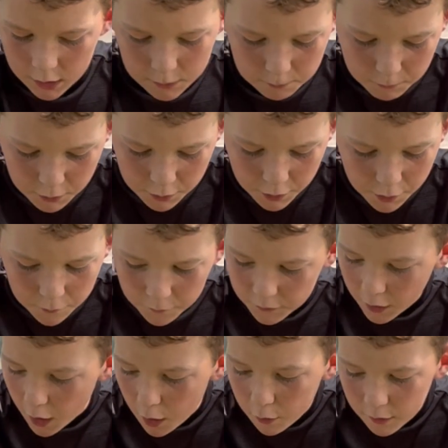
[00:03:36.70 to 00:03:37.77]
Maroon
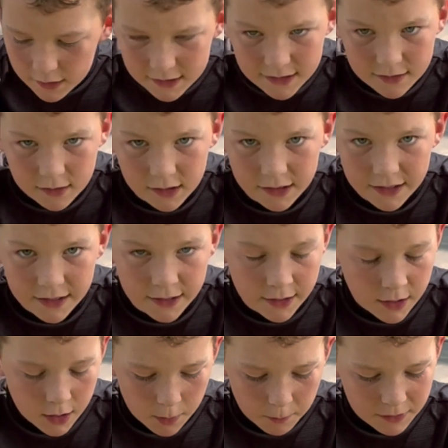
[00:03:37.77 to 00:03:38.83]
Toad is in the lead,
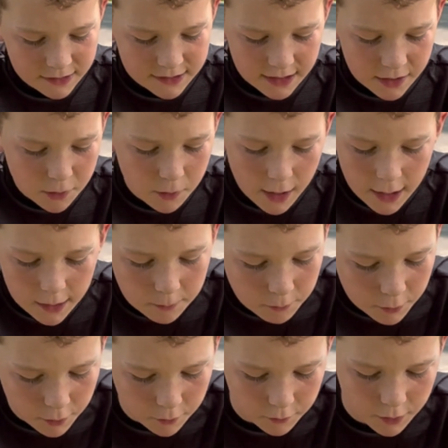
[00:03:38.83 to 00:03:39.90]
but say you hate
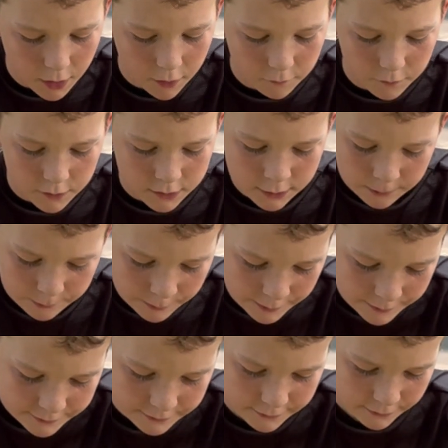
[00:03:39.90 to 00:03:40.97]
Maroon Toad for some
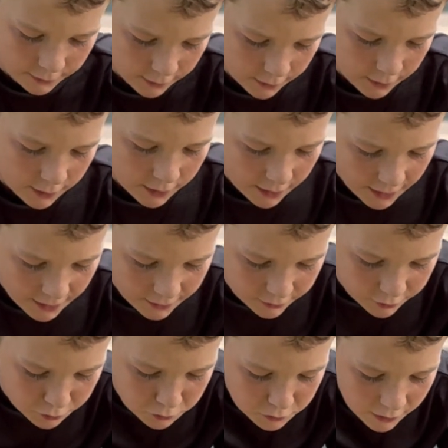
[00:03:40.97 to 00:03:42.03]
reason, and
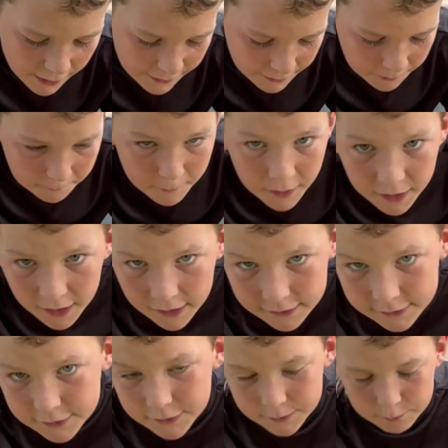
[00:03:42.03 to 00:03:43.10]
you like Among
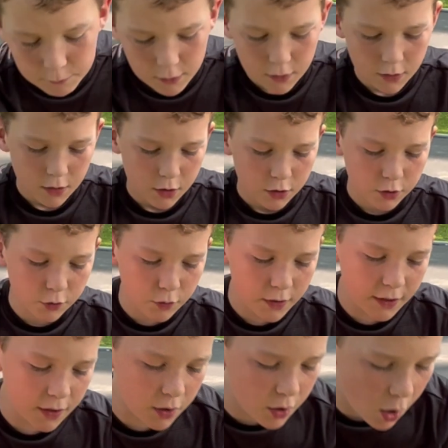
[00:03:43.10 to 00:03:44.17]
Us. You
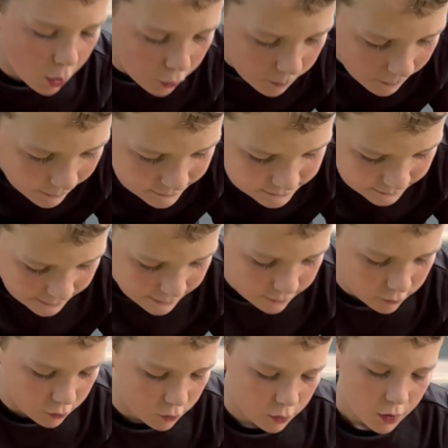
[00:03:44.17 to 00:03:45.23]
can go to my
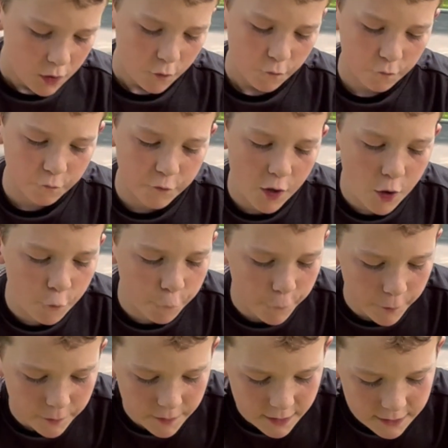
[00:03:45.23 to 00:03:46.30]
channel, vote for
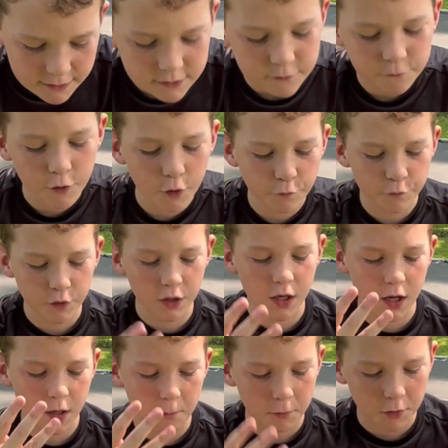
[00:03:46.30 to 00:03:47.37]
this, vote for
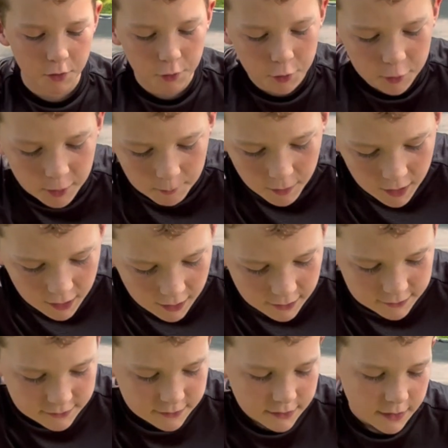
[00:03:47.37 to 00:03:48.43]
Maroon Among Us,